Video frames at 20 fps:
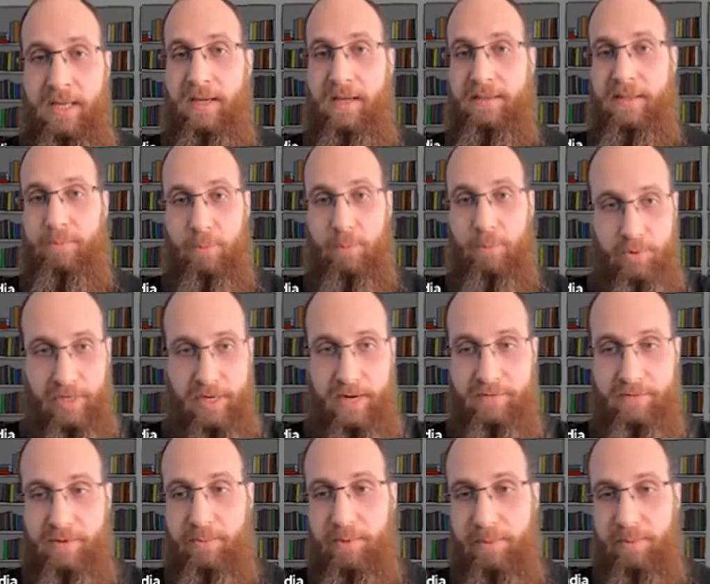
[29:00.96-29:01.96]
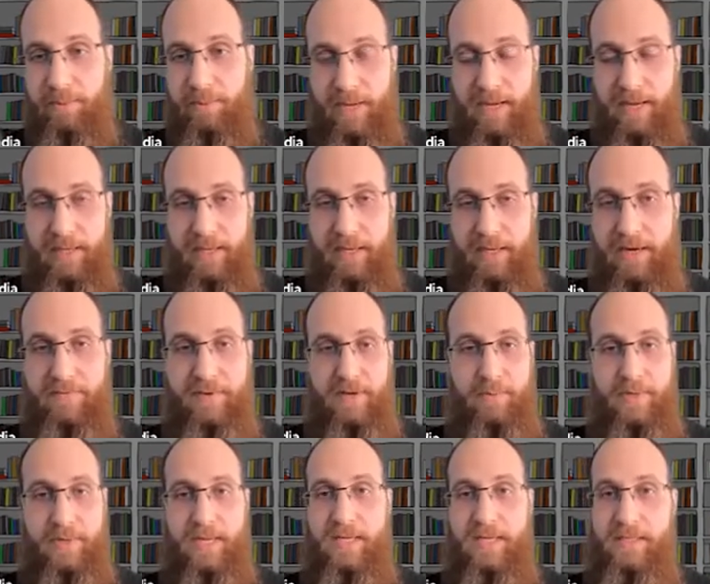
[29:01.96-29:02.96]
And then we'll bring everyone back. And if
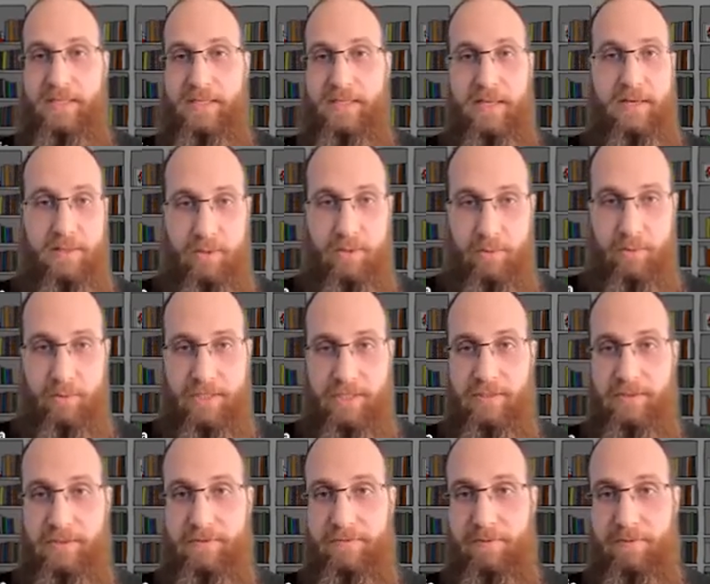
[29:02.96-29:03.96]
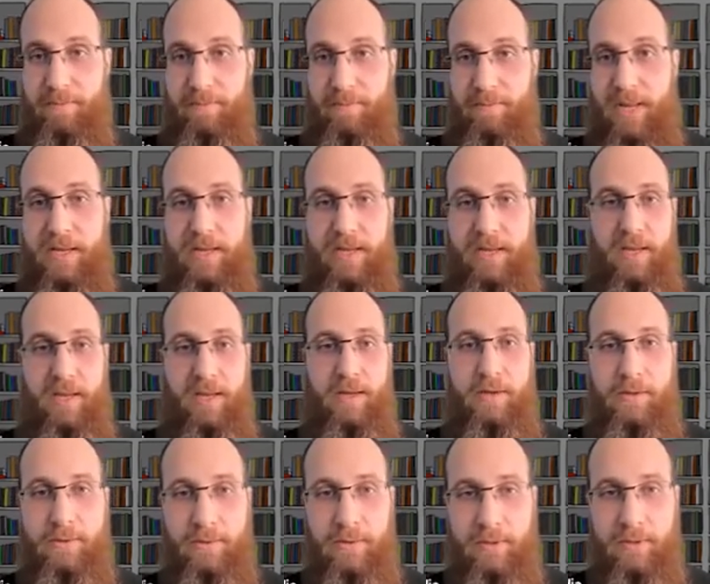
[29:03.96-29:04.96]
anyone has any other questions for me
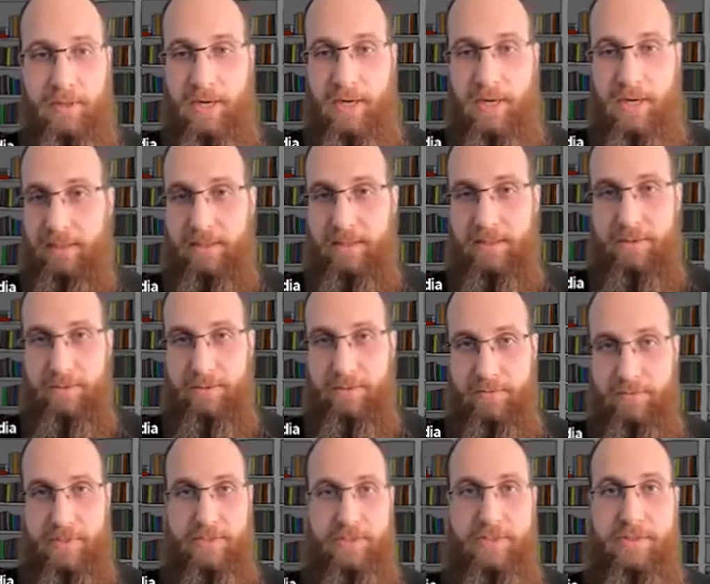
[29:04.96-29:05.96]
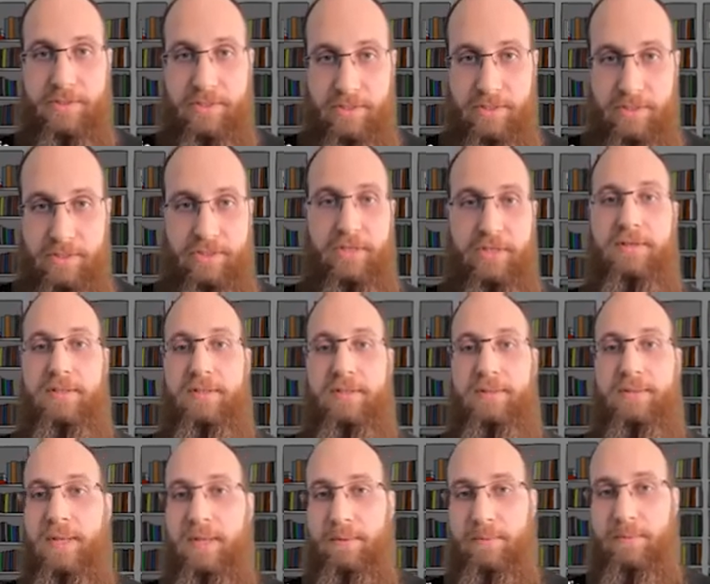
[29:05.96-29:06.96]
or on user research in general,
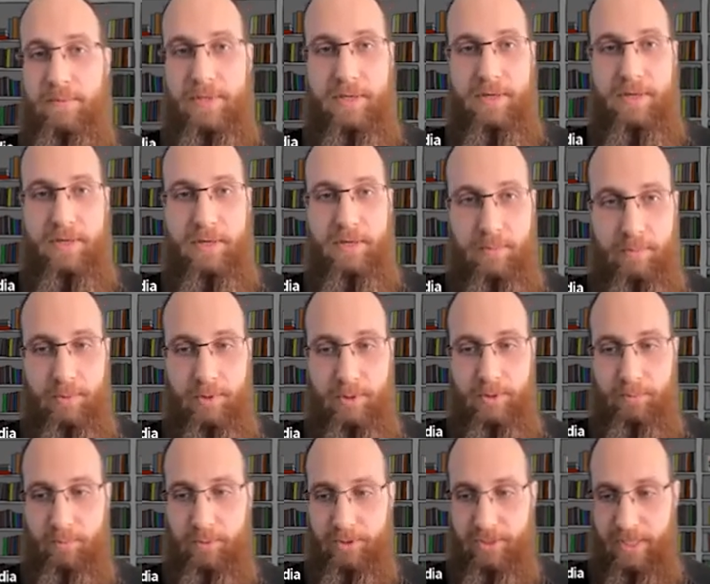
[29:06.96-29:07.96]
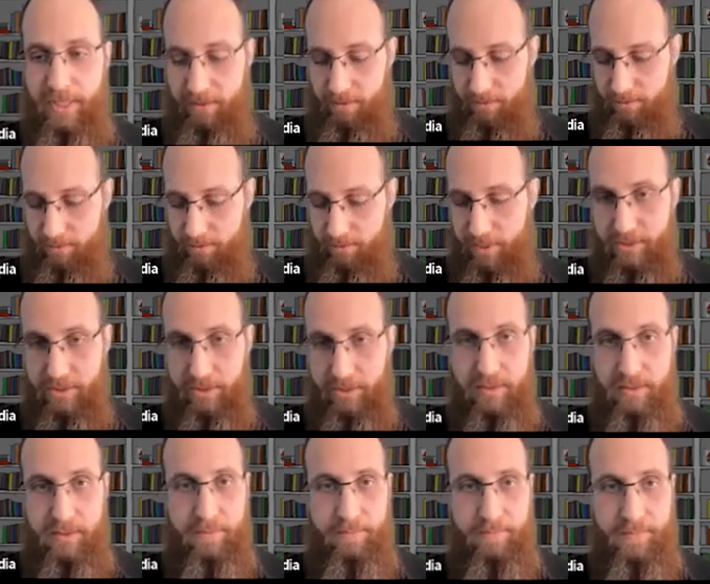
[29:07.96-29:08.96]
you know, we'll, we'll take those
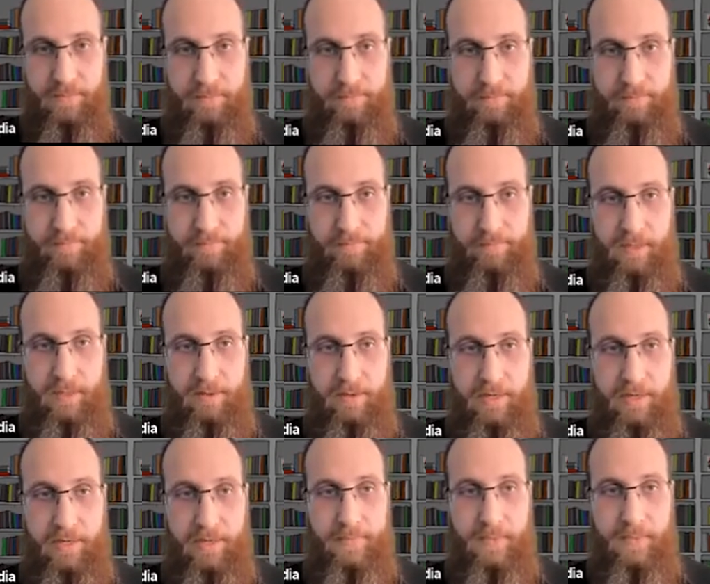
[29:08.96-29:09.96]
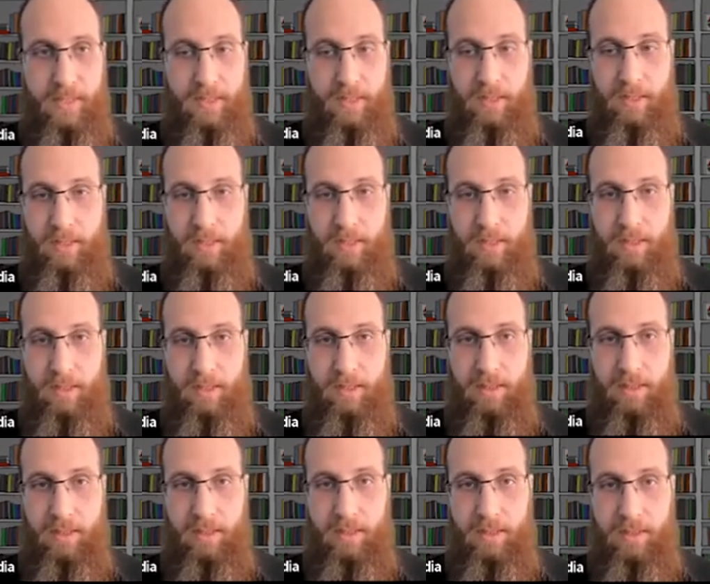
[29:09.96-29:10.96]
questions. All right.
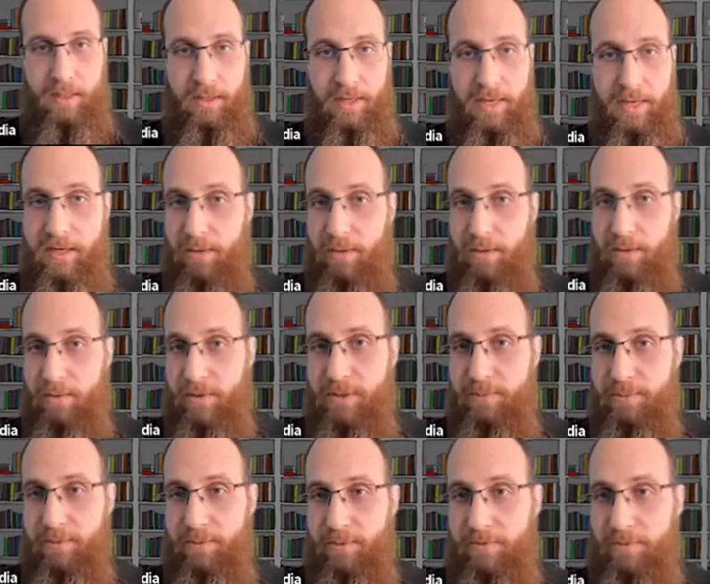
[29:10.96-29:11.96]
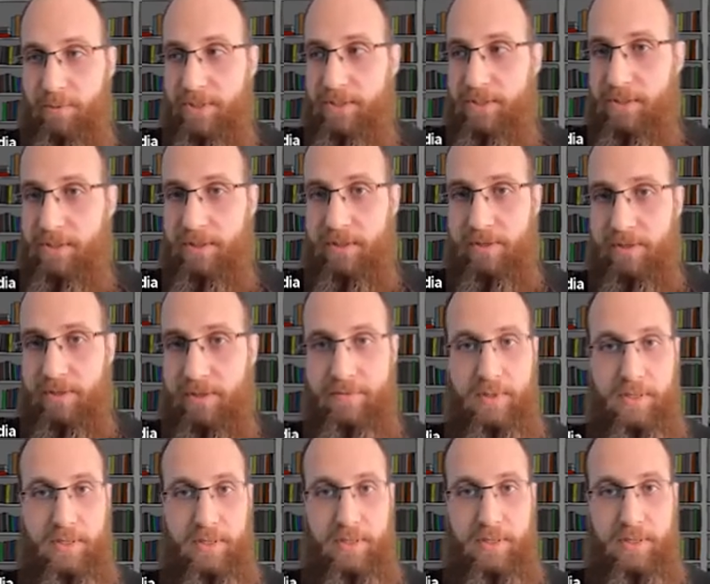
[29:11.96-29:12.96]
Uh, any questions before we start? If you
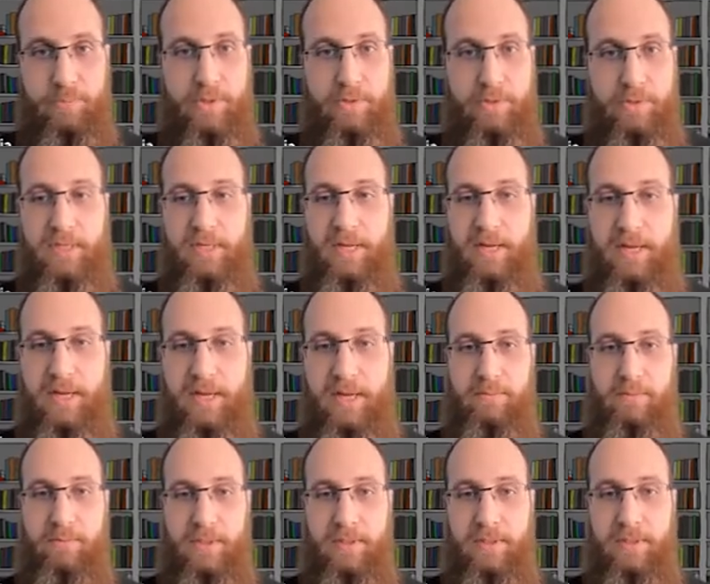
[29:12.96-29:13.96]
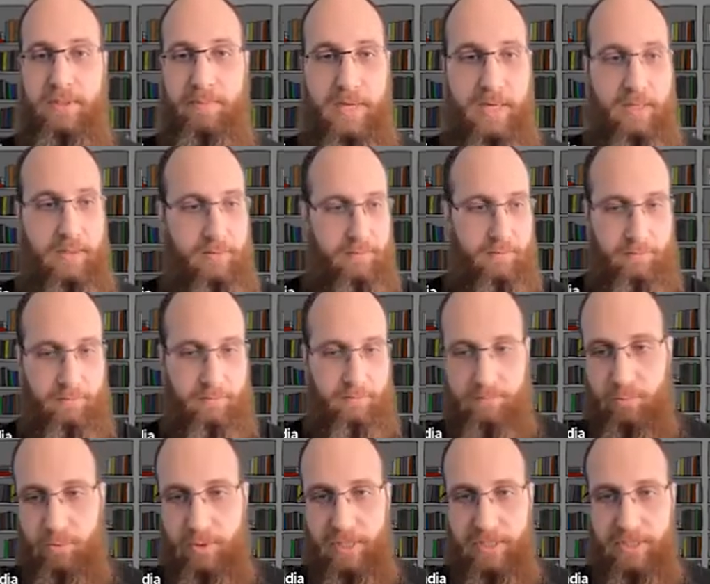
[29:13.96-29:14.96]
want to unmute and ask one about
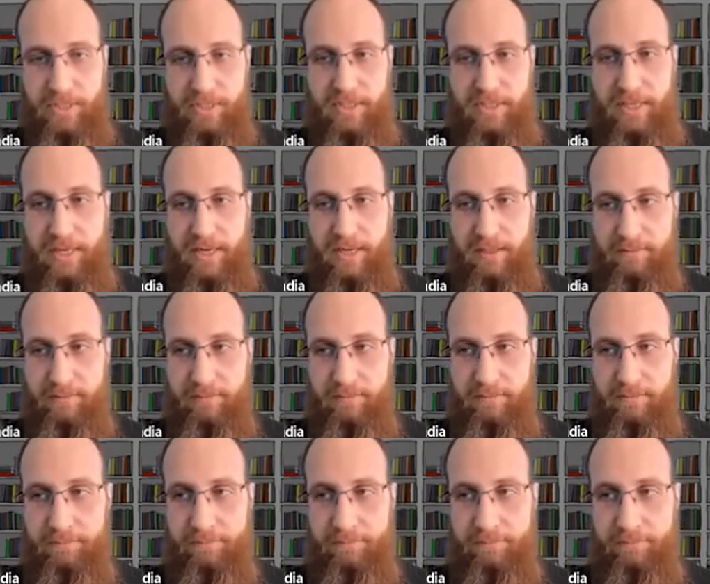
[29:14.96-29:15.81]
what I just laid out.